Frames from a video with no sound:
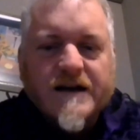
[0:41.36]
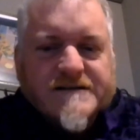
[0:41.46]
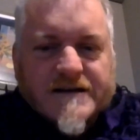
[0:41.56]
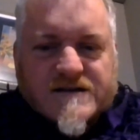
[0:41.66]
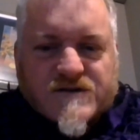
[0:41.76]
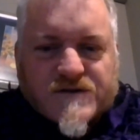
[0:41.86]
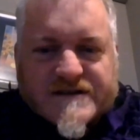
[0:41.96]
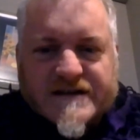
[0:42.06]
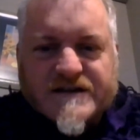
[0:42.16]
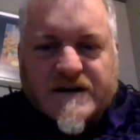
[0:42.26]
is a
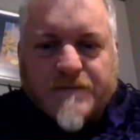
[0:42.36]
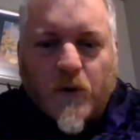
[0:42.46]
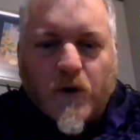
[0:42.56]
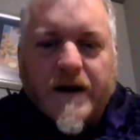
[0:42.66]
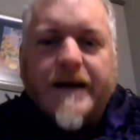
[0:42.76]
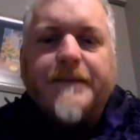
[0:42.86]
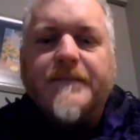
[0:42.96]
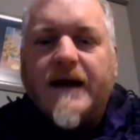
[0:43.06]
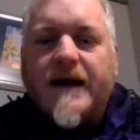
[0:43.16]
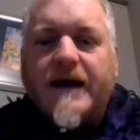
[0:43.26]
strategic board
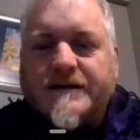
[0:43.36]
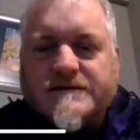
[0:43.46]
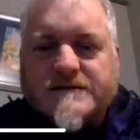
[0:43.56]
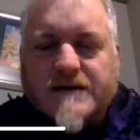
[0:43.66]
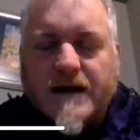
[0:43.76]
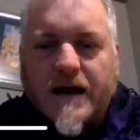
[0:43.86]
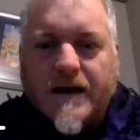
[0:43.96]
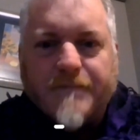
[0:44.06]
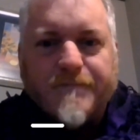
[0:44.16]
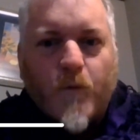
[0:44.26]
game, and
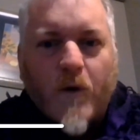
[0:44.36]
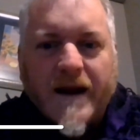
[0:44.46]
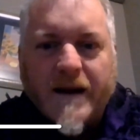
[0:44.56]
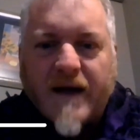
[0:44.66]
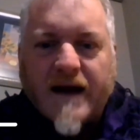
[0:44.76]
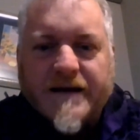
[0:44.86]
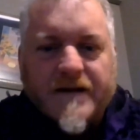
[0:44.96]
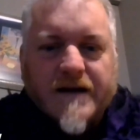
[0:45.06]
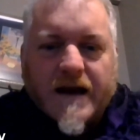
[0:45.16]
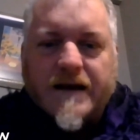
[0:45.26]
way back in the
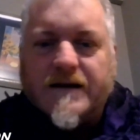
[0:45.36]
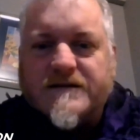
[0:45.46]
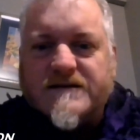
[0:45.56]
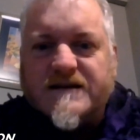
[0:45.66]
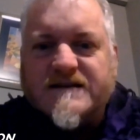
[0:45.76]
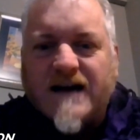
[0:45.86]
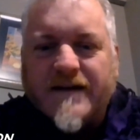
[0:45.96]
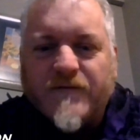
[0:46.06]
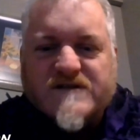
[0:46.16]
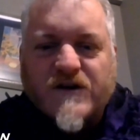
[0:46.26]
day, it kind
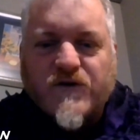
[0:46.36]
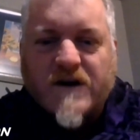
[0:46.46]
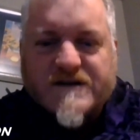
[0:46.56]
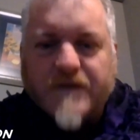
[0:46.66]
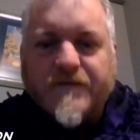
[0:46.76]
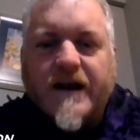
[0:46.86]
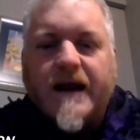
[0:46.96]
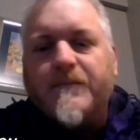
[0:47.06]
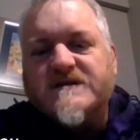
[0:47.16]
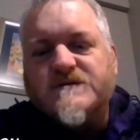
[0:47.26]
of was a crossover
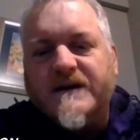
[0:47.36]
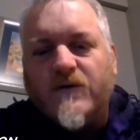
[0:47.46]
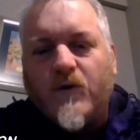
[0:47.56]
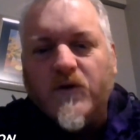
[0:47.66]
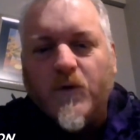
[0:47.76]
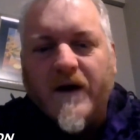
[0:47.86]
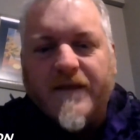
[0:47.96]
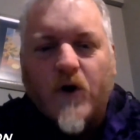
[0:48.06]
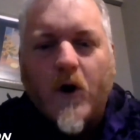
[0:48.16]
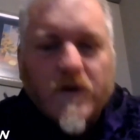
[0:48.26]
game between all the way
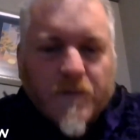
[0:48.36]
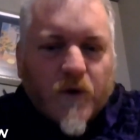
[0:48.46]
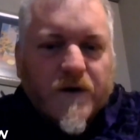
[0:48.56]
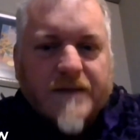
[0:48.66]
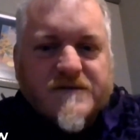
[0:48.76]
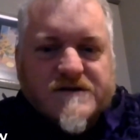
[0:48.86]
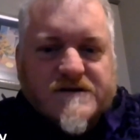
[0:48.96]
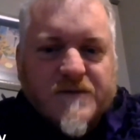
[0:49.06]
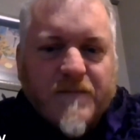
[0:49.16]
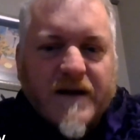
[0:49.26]
that old board games used
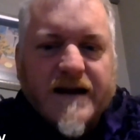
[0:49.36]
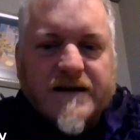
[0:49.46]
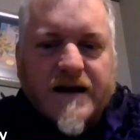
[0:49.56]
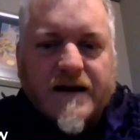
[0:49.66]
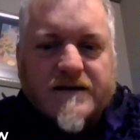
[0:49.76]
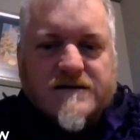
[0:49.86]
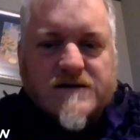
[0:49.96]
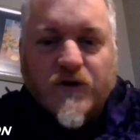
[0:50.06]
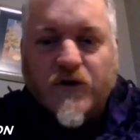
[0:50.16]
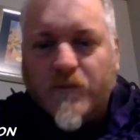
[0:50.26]
to be played and
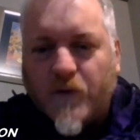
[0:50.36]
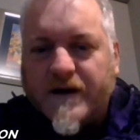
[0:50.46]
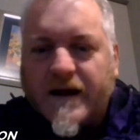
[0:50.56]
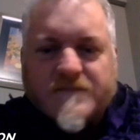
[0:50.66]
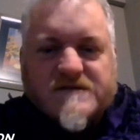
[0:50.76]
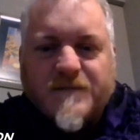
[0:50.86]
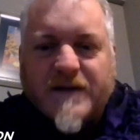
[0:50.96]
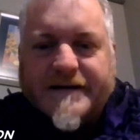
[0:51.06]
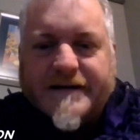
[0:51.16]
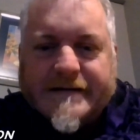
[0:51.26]
new board games are
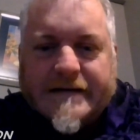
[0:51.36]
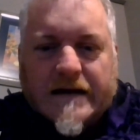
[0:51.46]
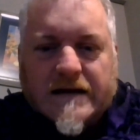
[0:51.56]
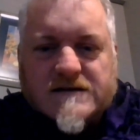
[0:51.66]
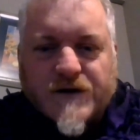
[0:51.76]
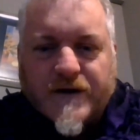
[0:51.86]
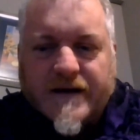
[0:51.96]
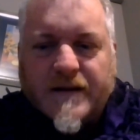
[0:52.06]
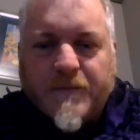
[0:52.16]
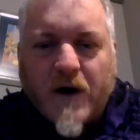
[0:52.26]
played. So
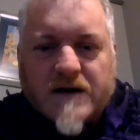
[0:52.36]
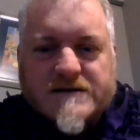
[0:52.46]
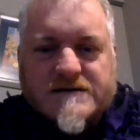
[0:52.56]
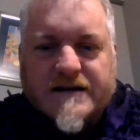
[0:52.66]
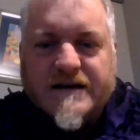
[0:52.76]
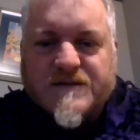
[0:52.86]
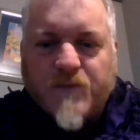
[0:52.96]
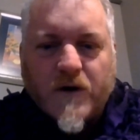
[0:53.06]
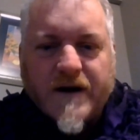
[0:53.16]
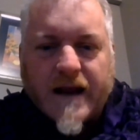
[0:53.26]
in the past, each
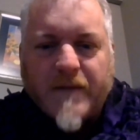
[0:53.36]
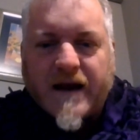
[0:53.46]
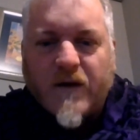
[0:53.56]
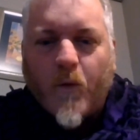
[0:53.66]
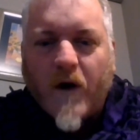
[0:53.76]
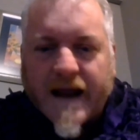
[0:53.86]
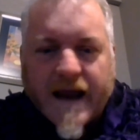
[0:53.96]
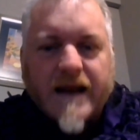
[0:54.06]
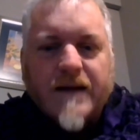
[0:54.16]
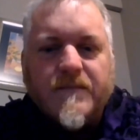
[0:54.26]
board game had one
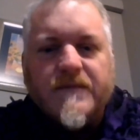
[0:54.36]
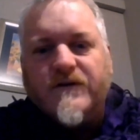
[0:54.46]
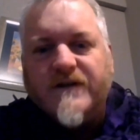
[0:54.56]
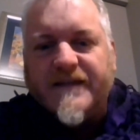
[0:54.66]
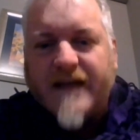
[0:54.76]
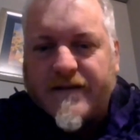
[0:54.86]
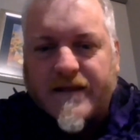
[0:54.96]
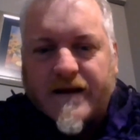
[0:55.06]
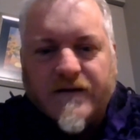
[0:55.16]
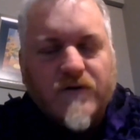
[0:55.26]
aim. You did that
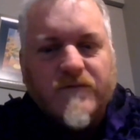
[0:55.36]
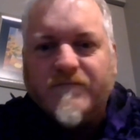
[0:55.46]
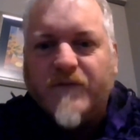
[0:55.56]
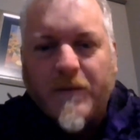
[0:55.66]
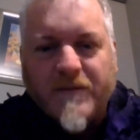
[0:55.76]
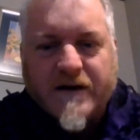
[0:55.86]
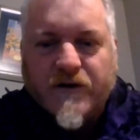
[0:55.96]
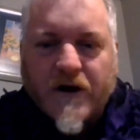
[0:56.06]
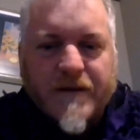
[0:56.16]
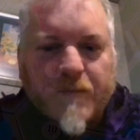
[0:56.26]
thing, Monopoly, you got the